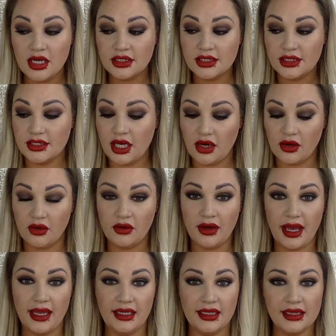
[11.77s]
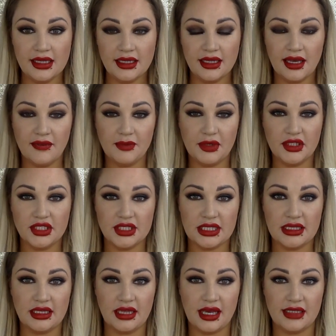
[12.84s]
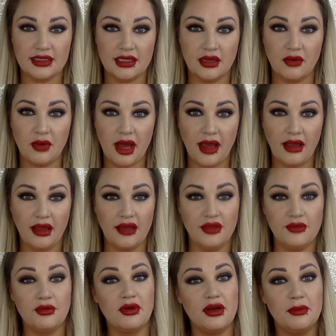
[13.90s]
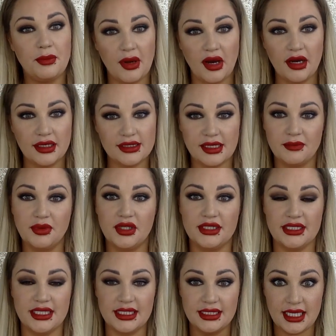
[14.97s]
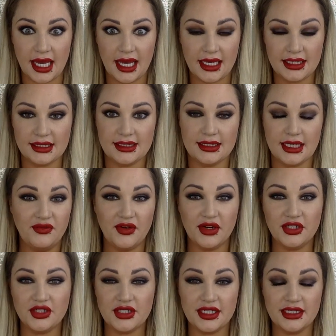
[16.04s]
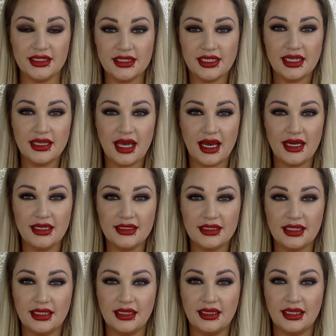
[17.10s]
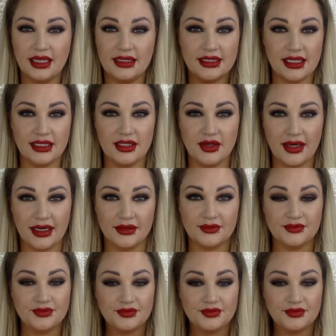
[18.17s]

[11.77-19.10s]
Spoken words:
So anything that I purchased in the last little while, I threw in a box and put to the test. If you're interested in seeing that, let's get to it.